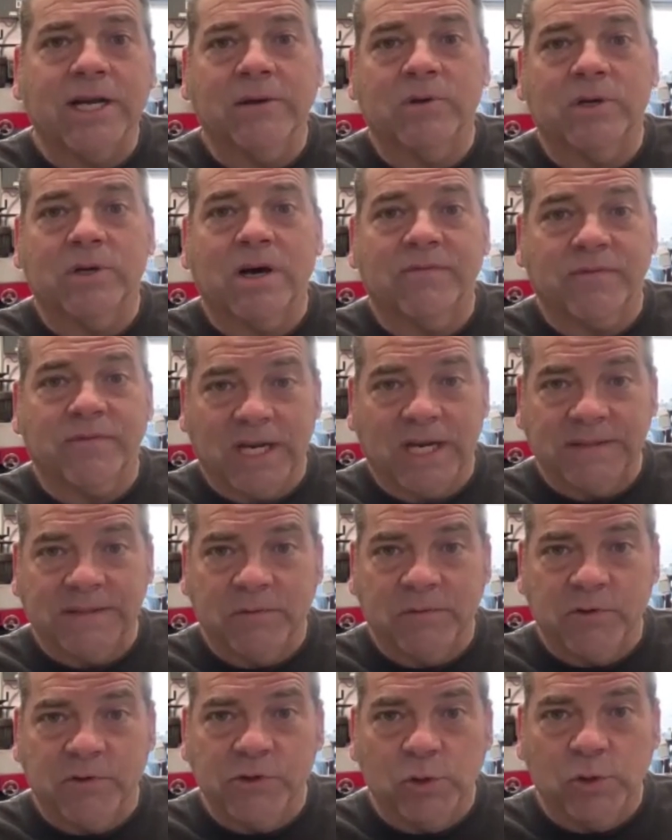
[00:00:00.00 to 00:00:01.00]
went off the end of
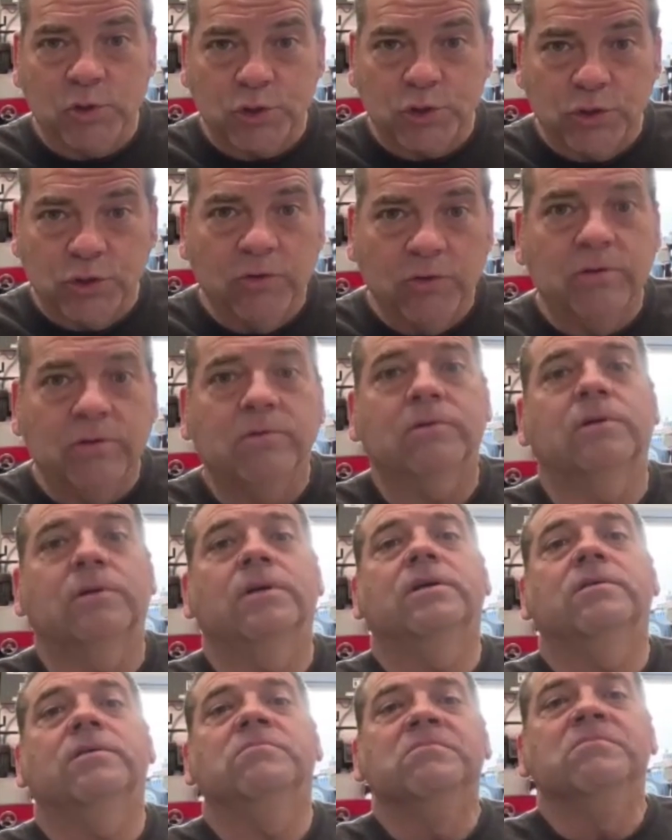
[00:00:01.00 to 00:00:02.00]
it with no chute.
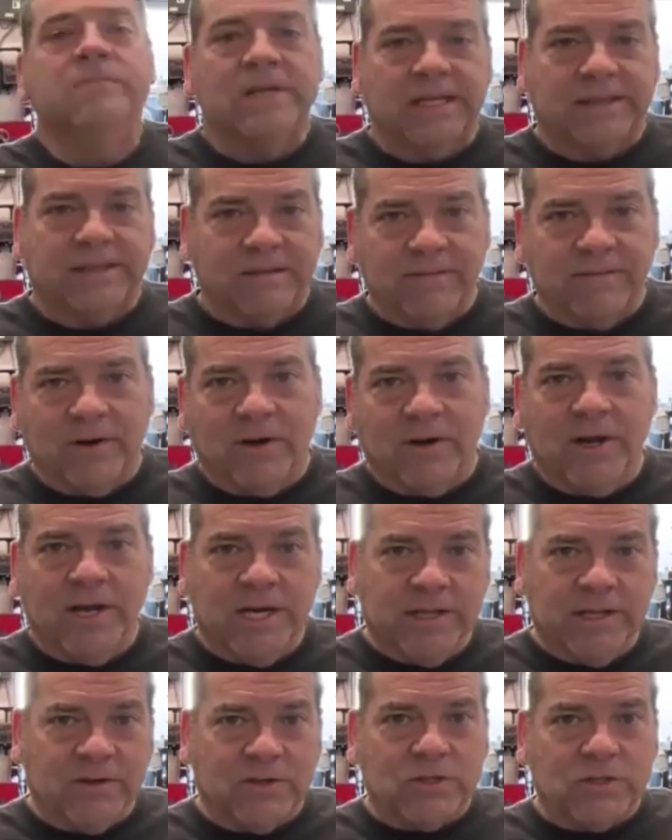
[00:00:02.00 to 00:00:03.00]
At the very
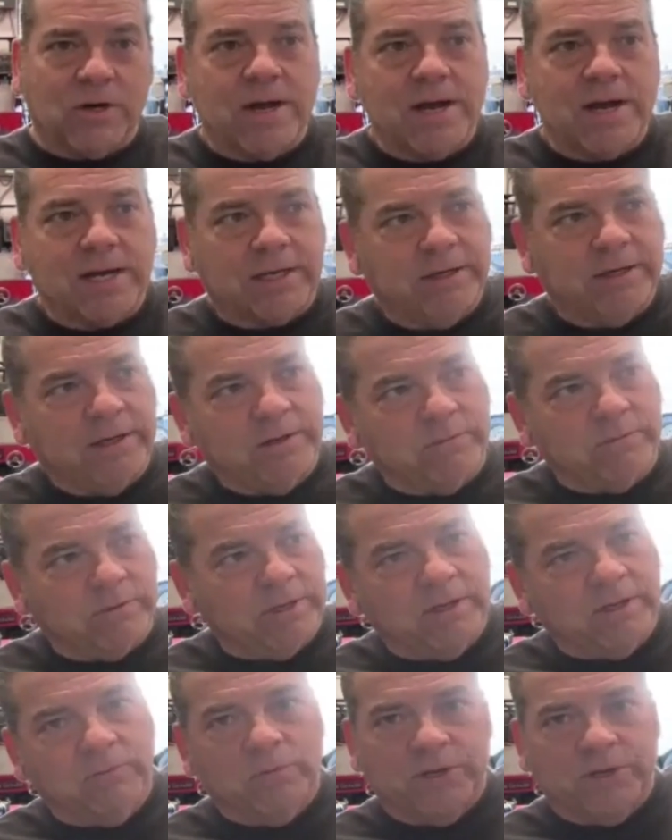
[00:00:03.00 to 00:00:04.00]
end of the track,
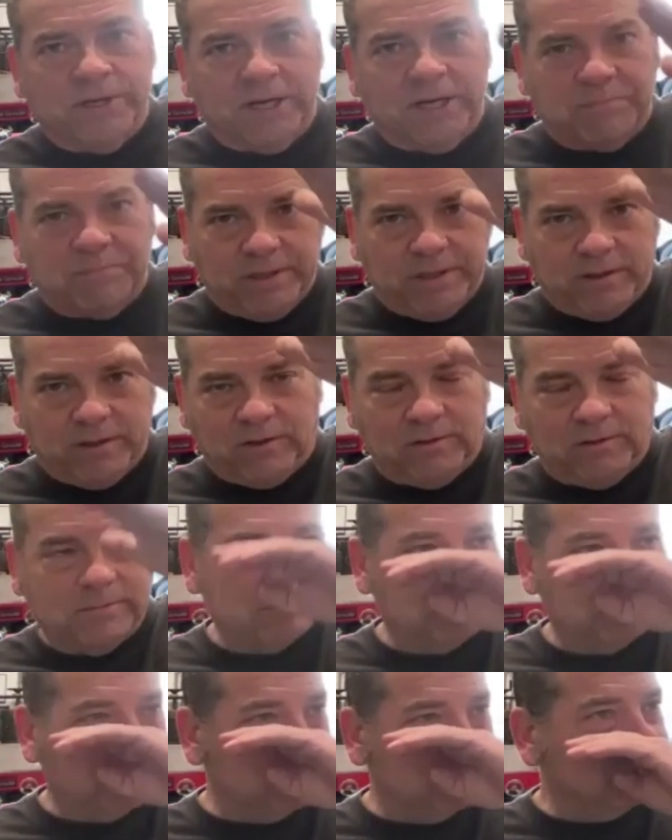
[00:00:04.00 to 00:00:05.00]
it went uphill
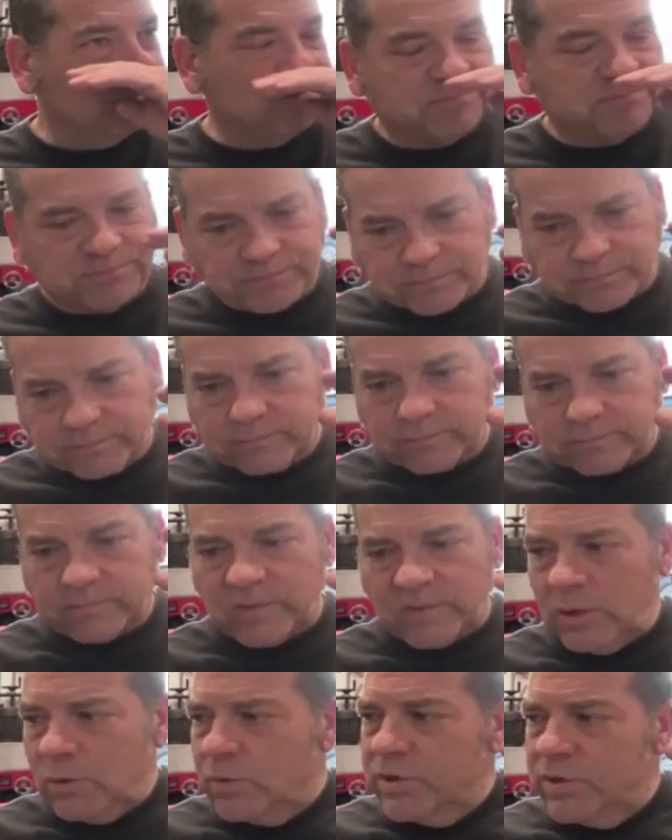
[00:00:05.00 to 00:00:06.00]

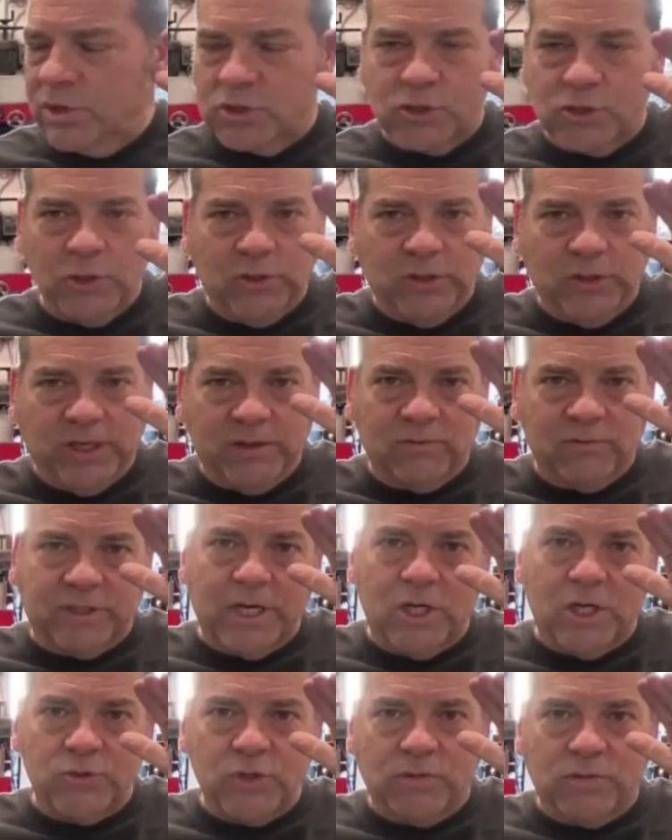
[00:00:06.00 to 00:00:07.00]
with a 2-lane
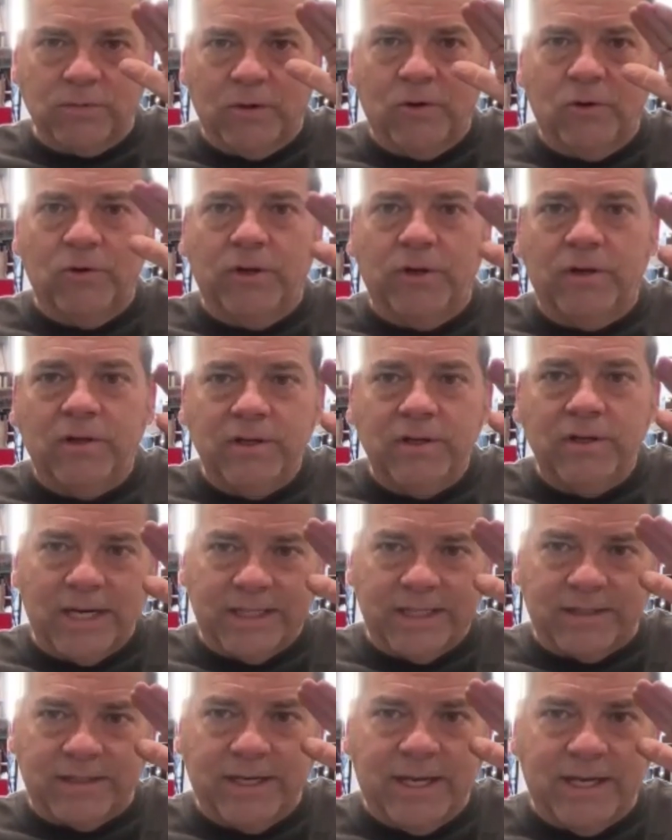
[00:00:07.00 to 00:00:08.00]
country road
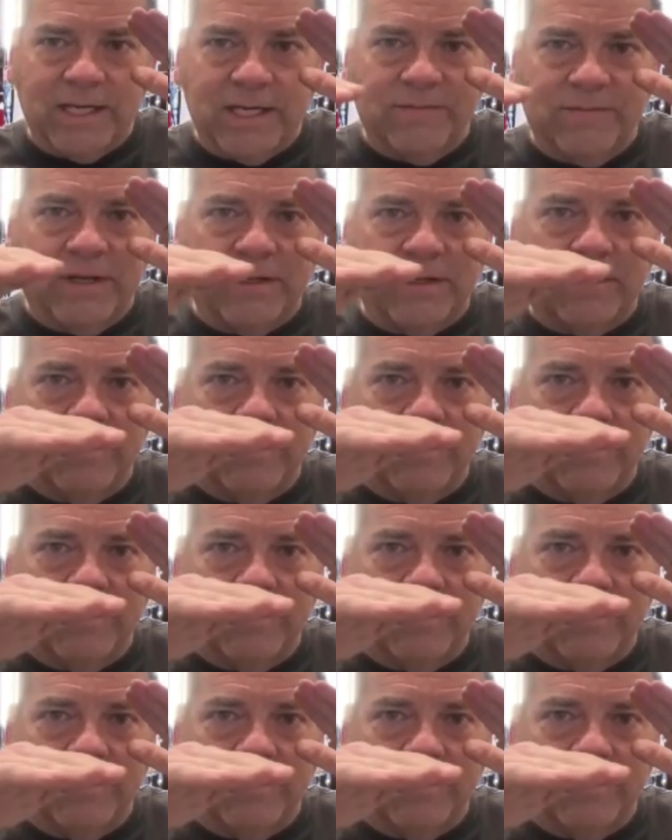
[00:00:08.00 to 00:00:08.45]
at the end of it.